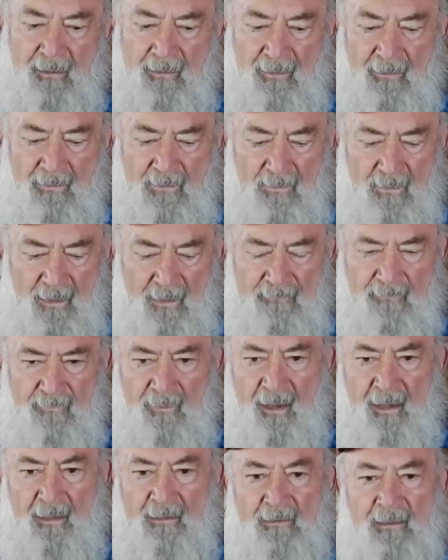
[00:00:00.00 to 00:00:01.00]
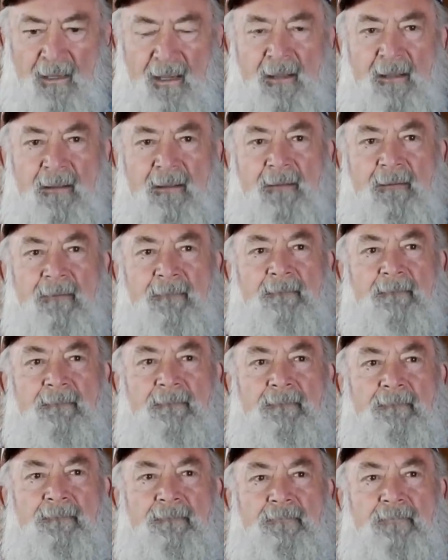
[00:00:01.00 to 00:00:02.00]
Now quite frankly,
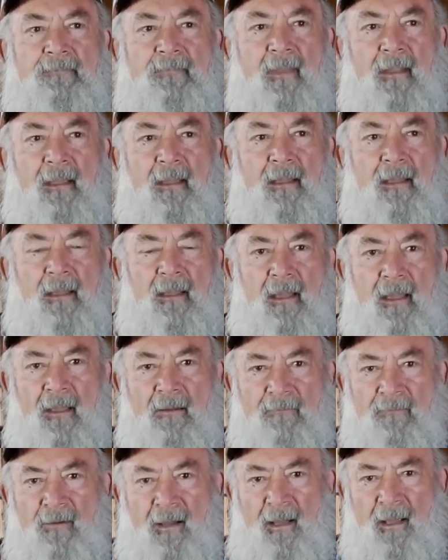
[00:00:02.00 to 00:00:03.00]
if